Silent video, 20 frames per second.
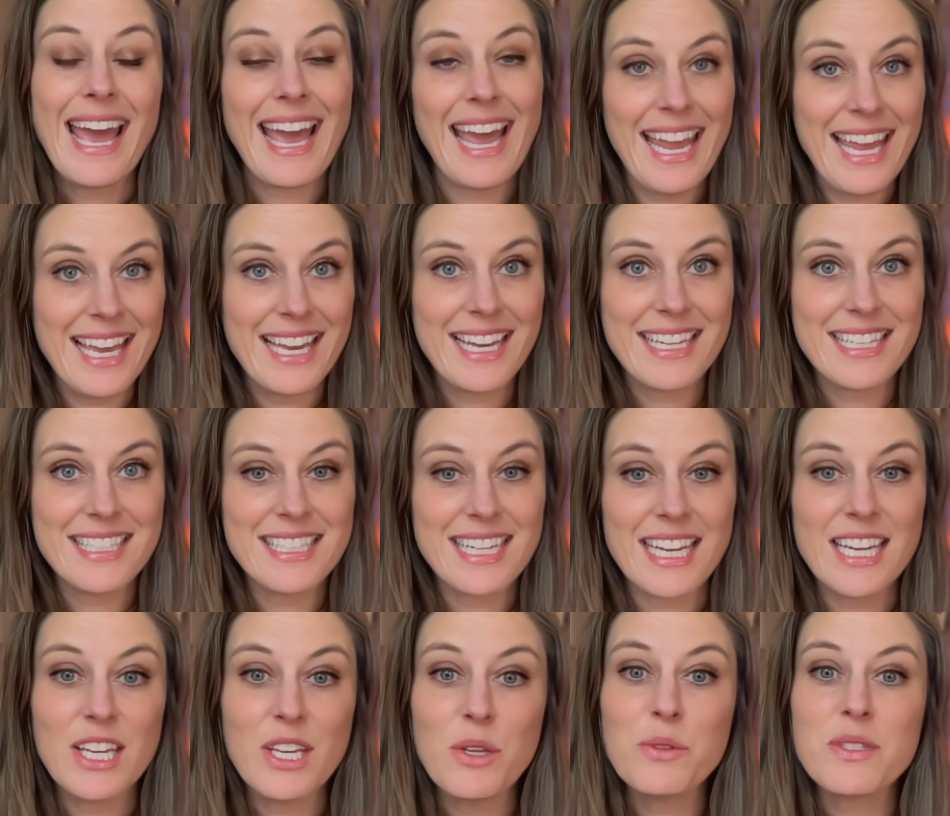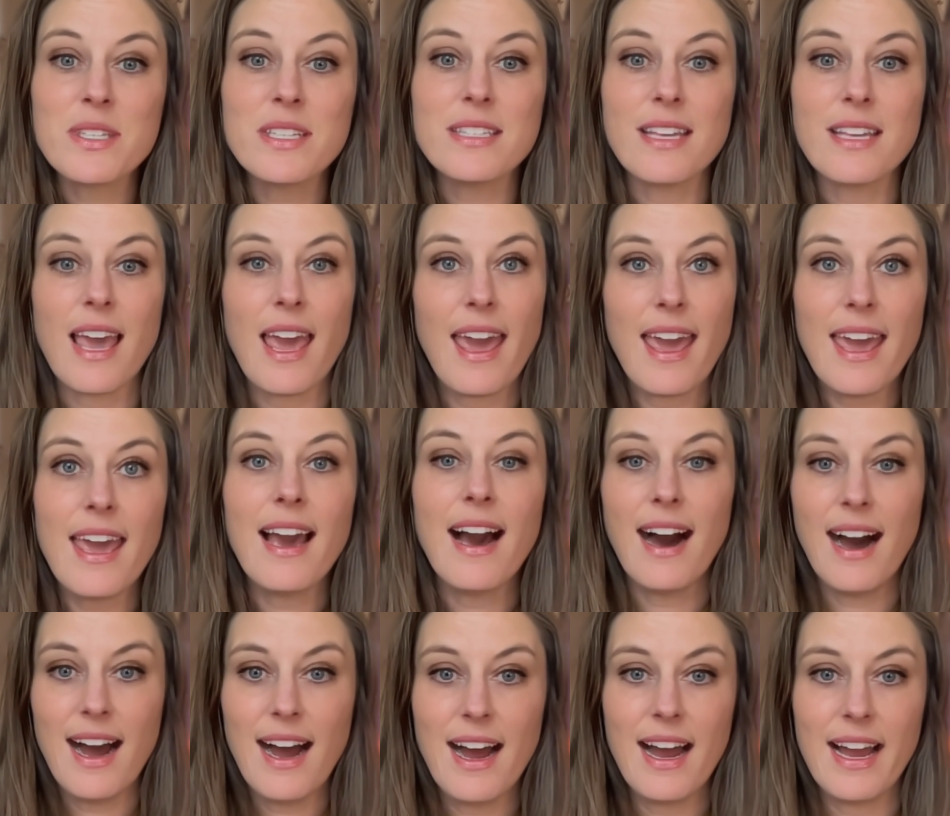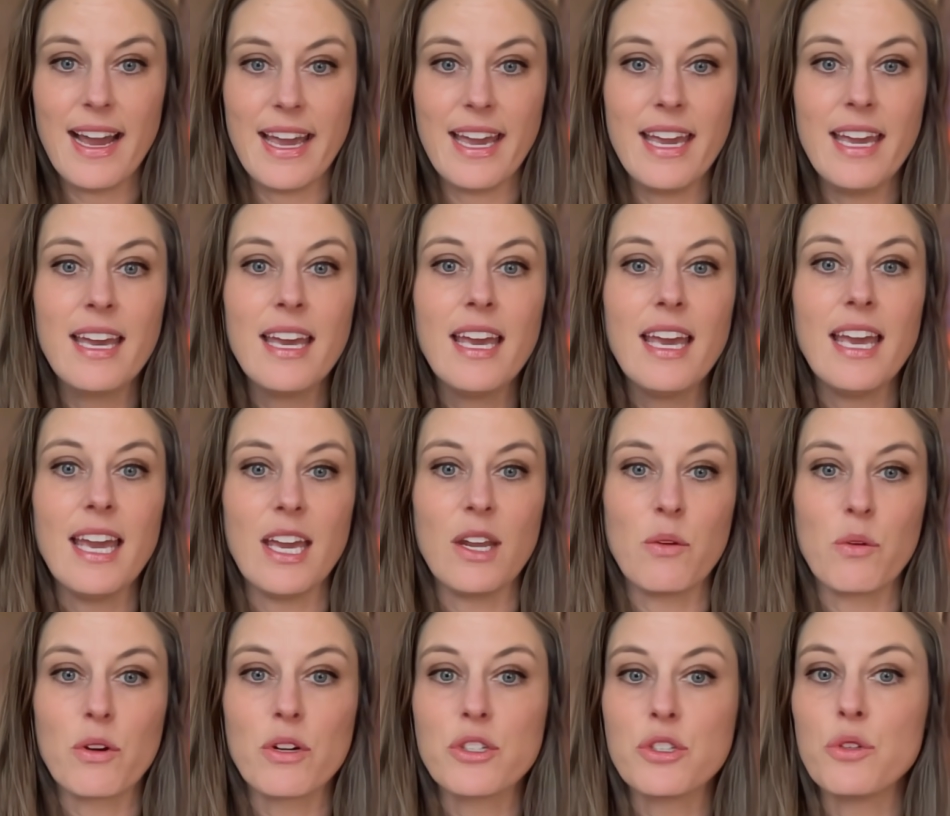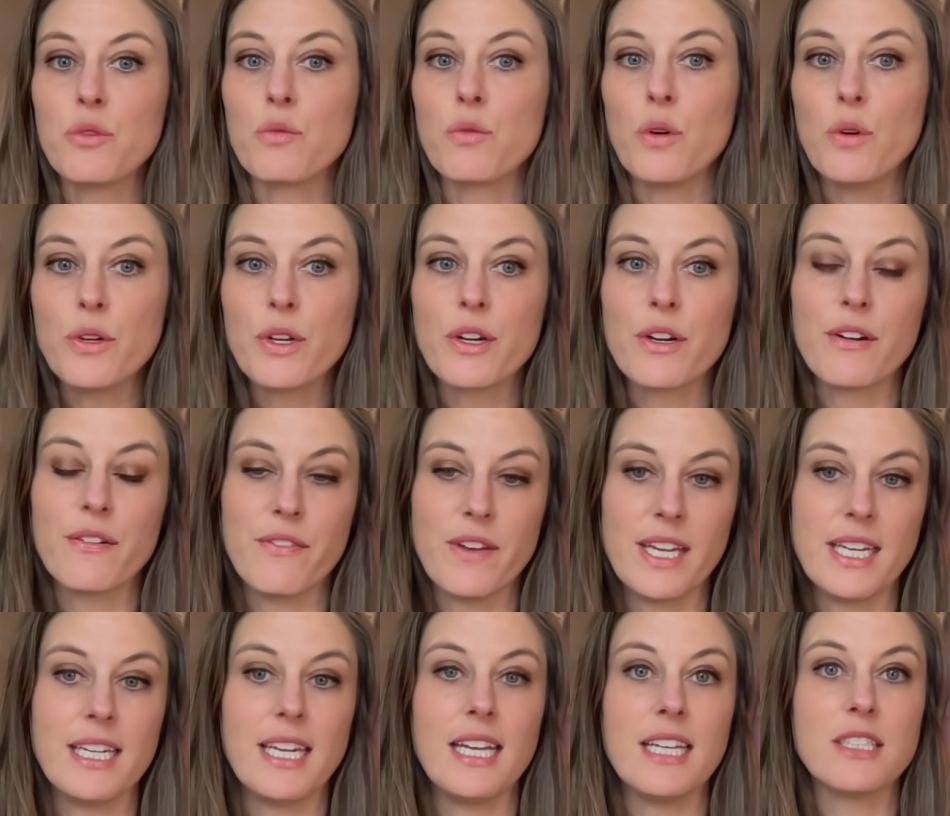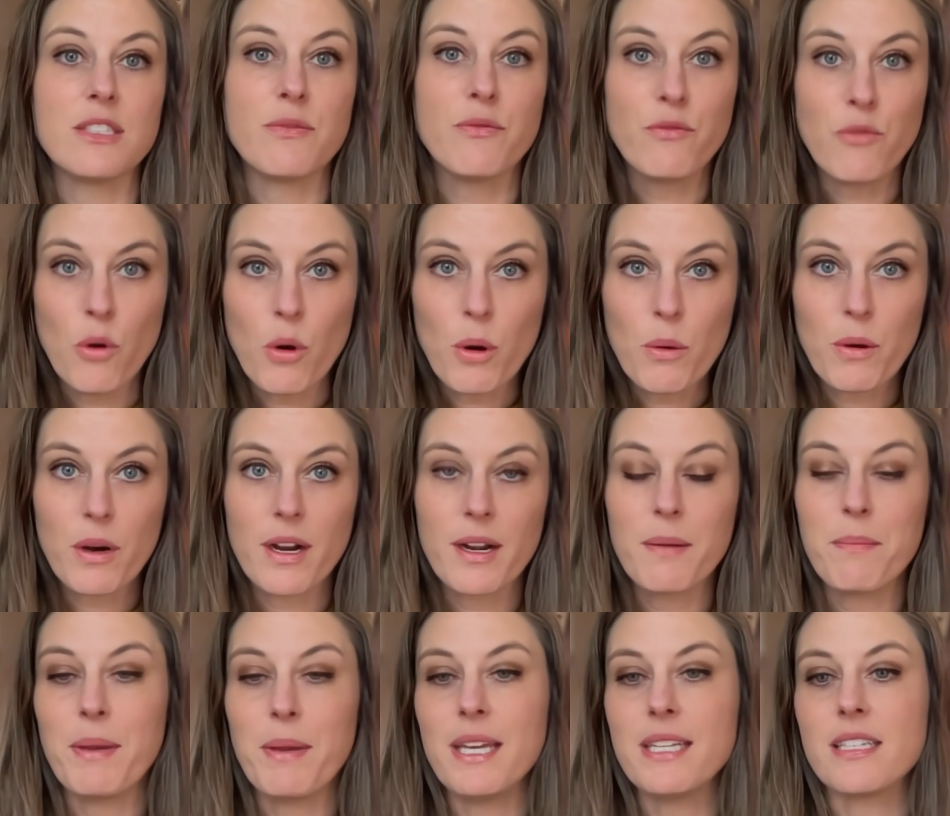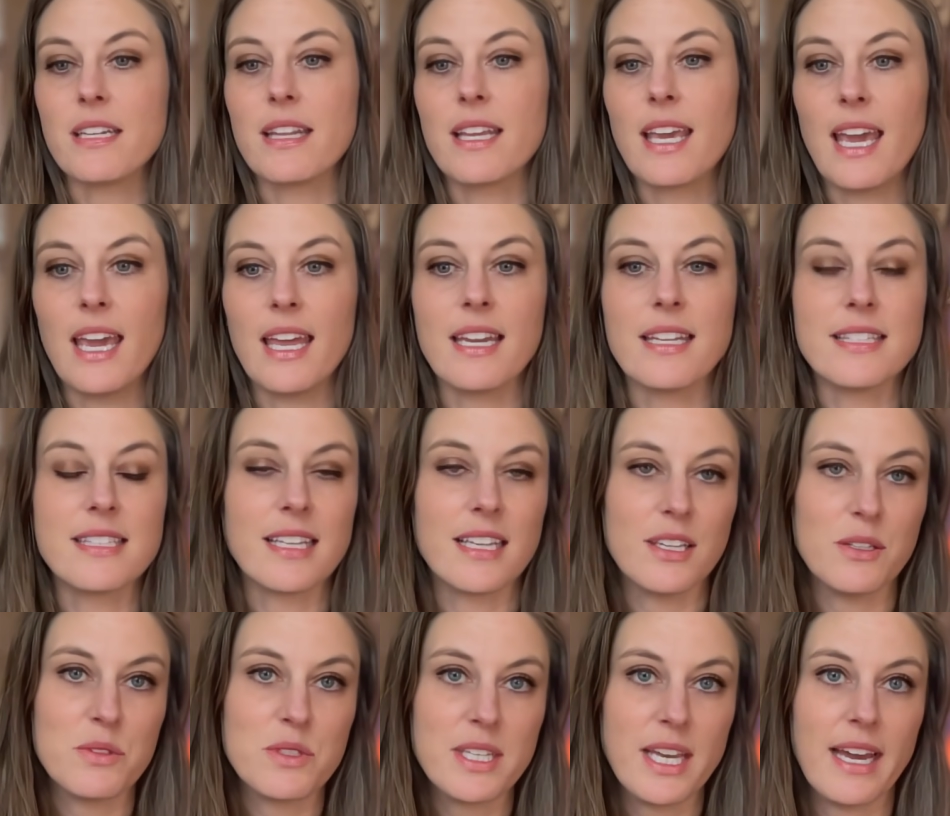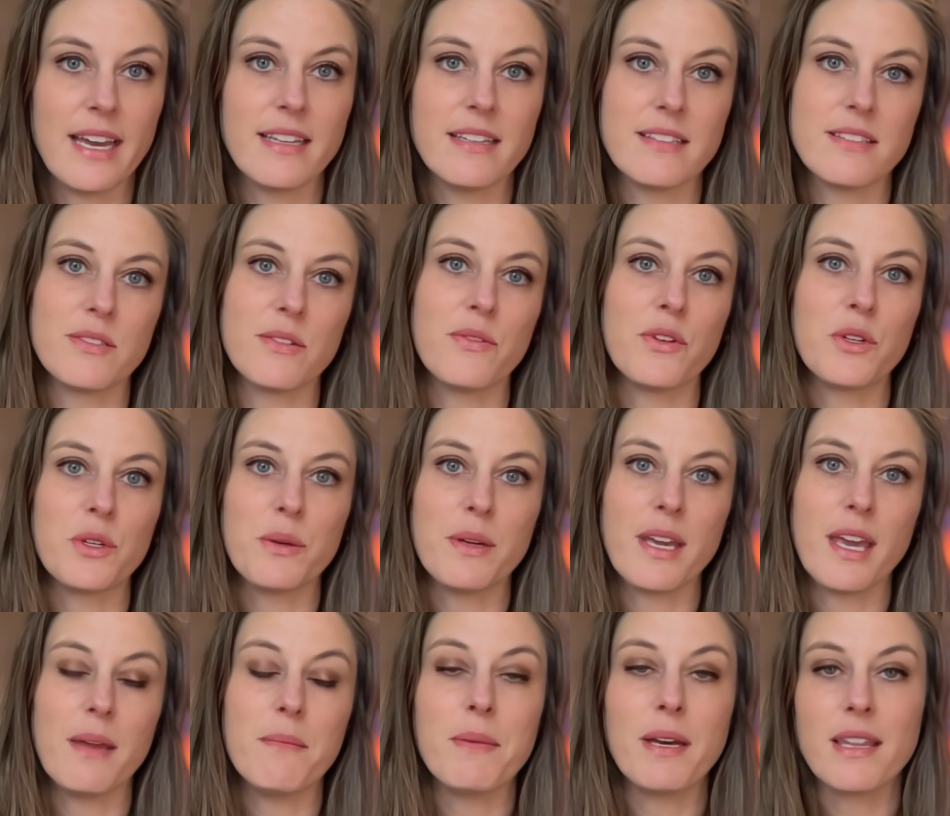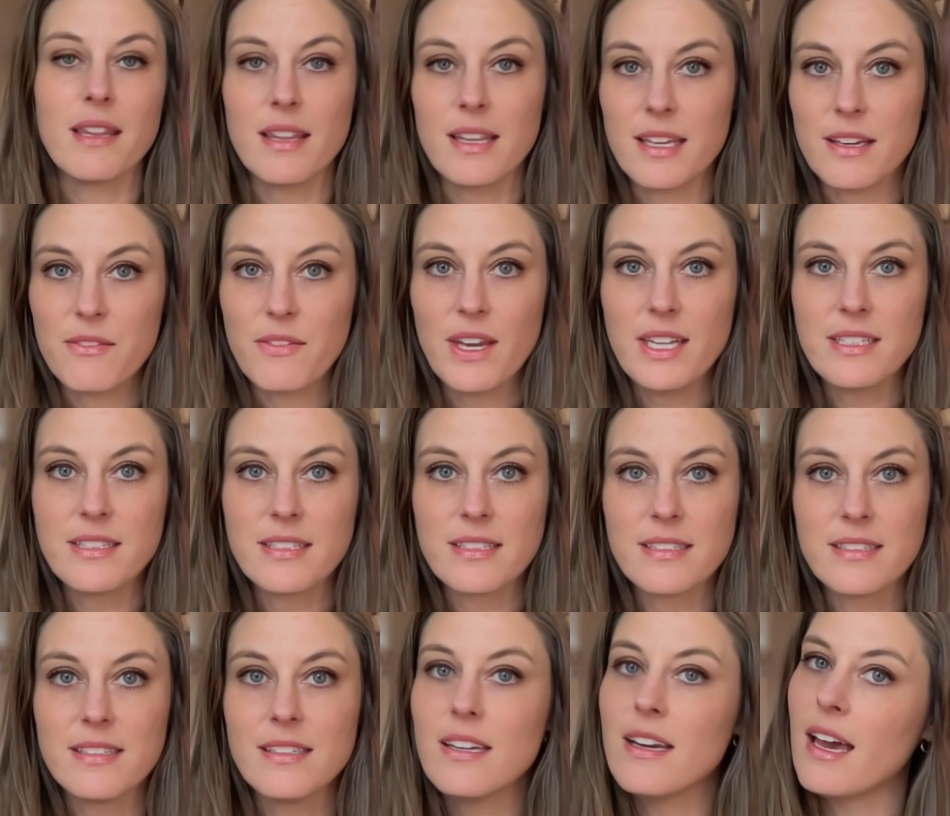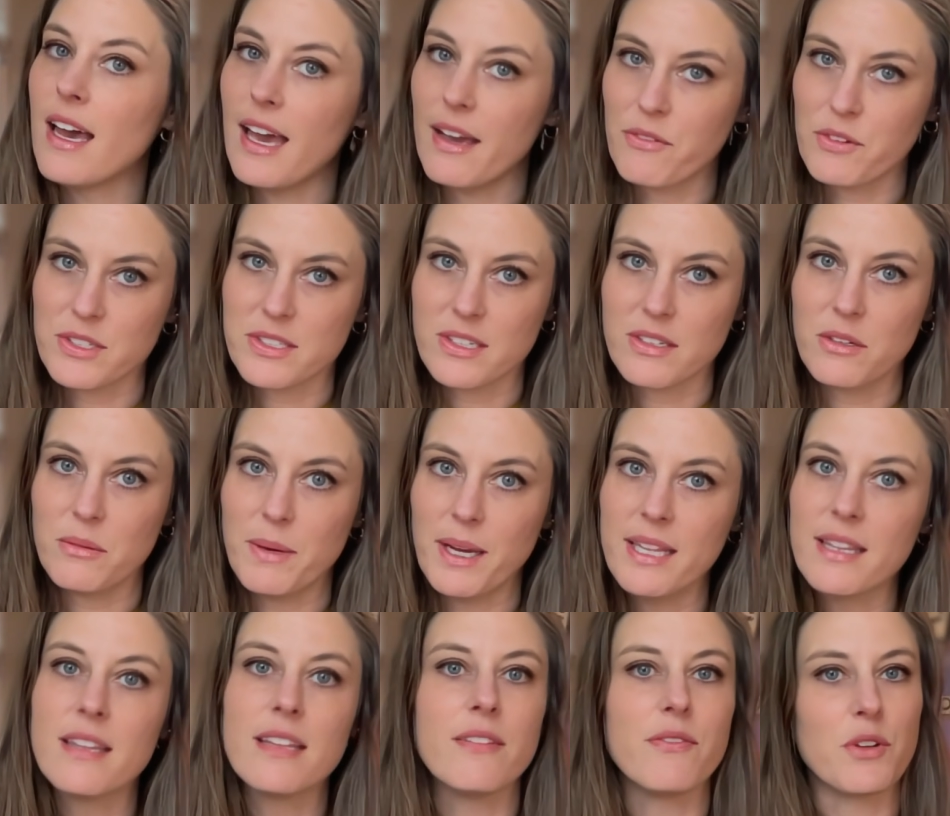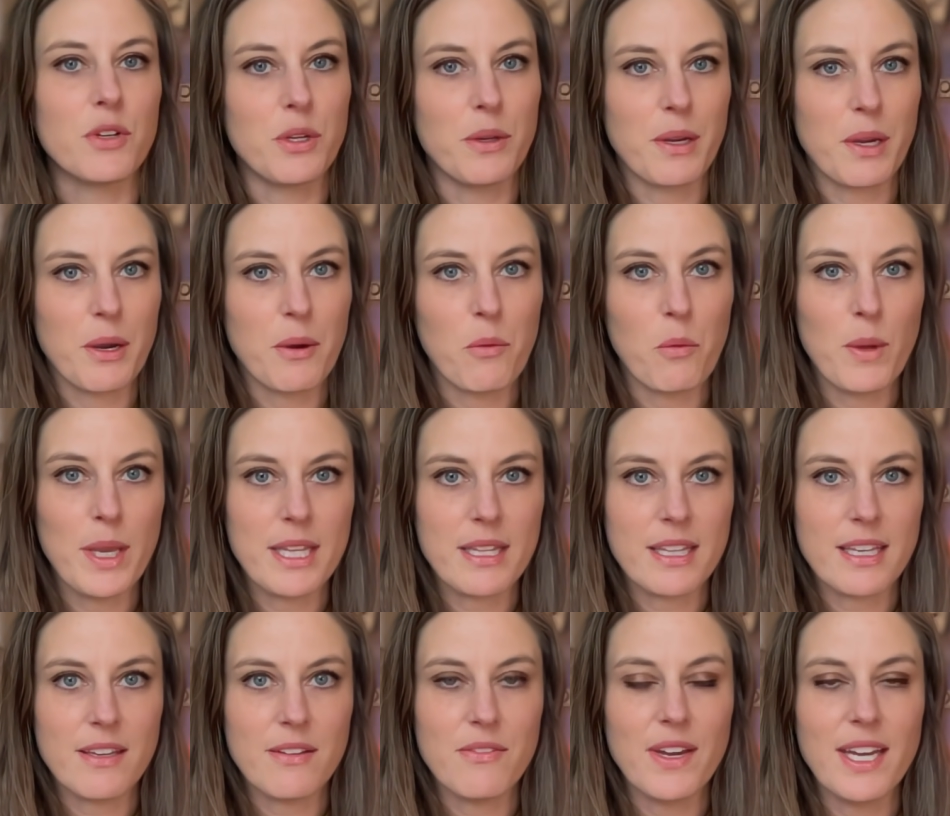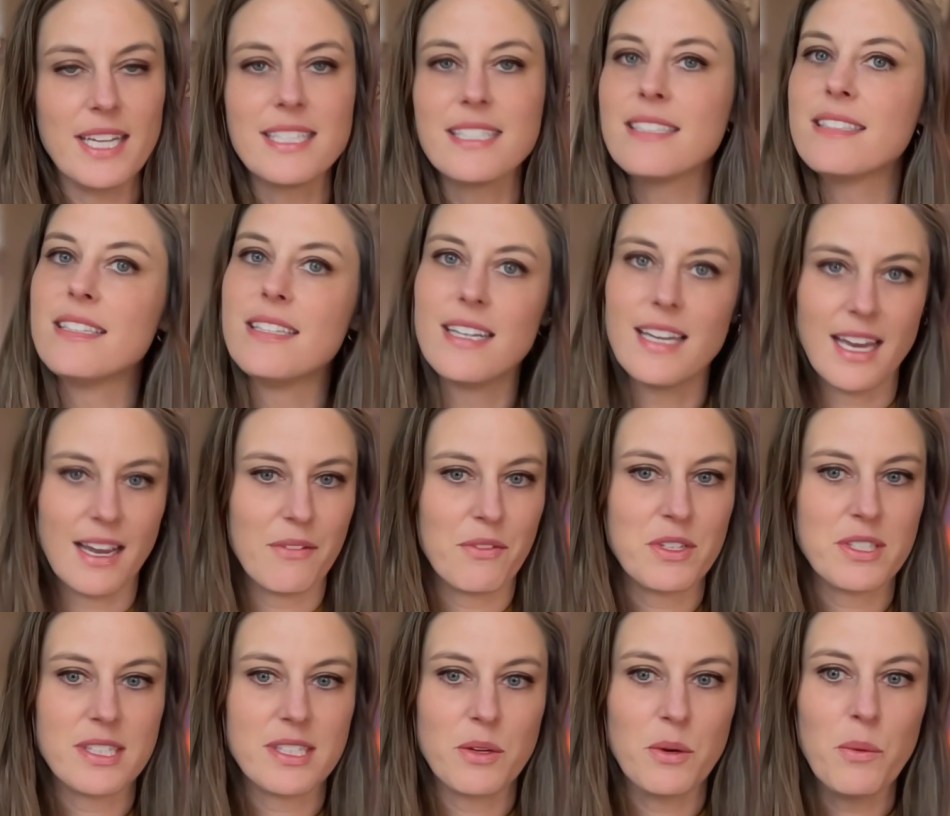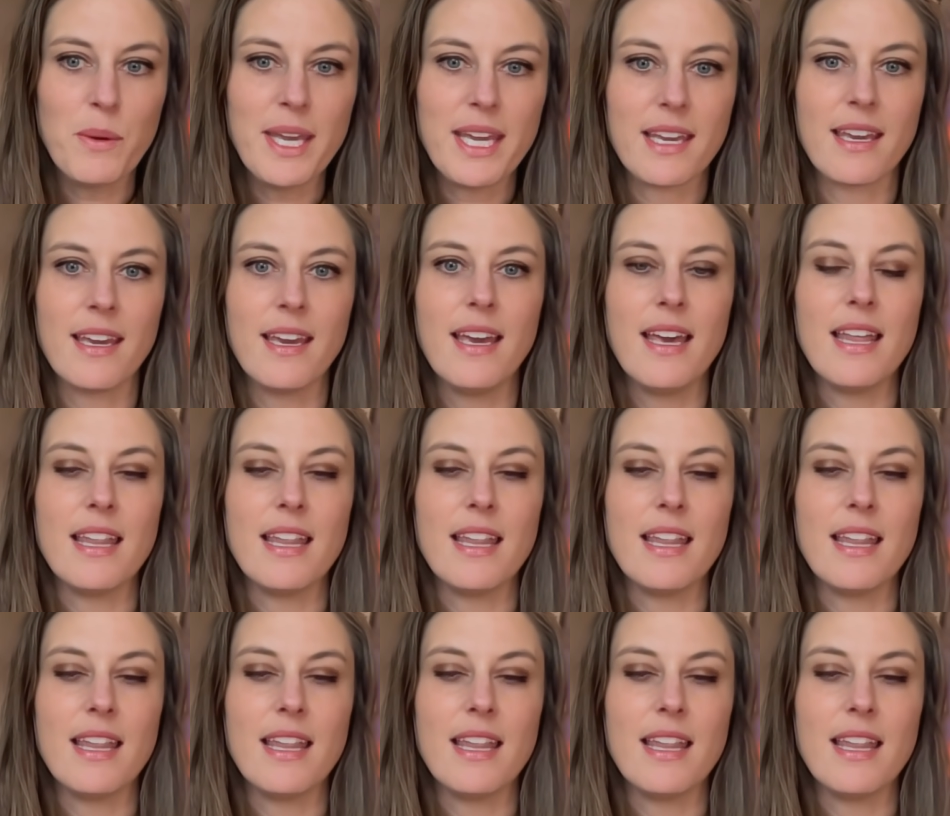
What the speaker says: And it uses AI in order to roll your event dates forward based on the cadence that you set. So if you're doing a monthly event, every single month, if you're doing a weekly event, every single week.